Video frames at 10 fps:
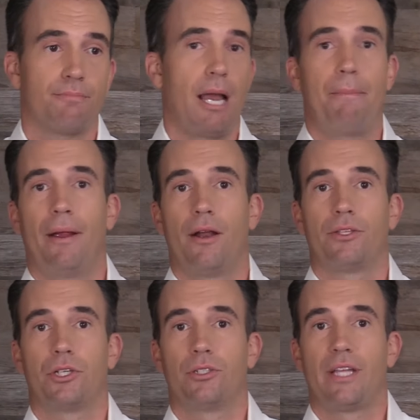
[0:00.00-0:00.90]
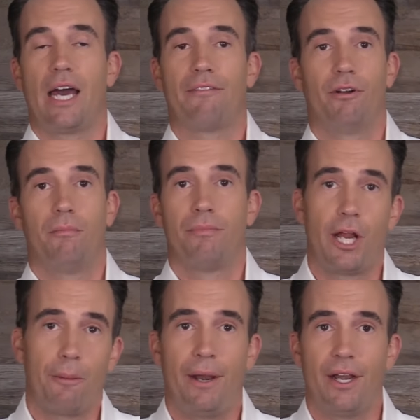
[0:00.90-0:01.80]
my parents heard that from
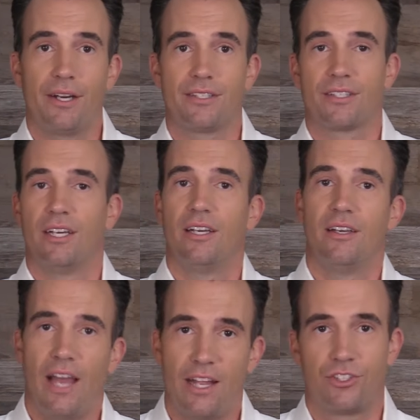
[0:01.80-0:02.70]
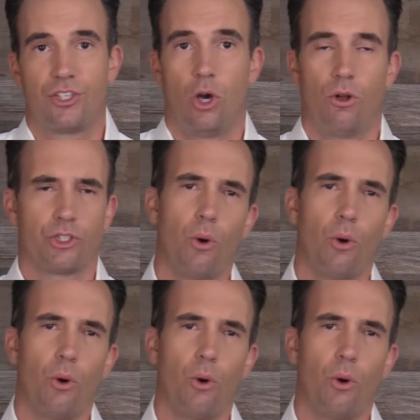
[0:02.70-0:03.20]
their parents, and so on.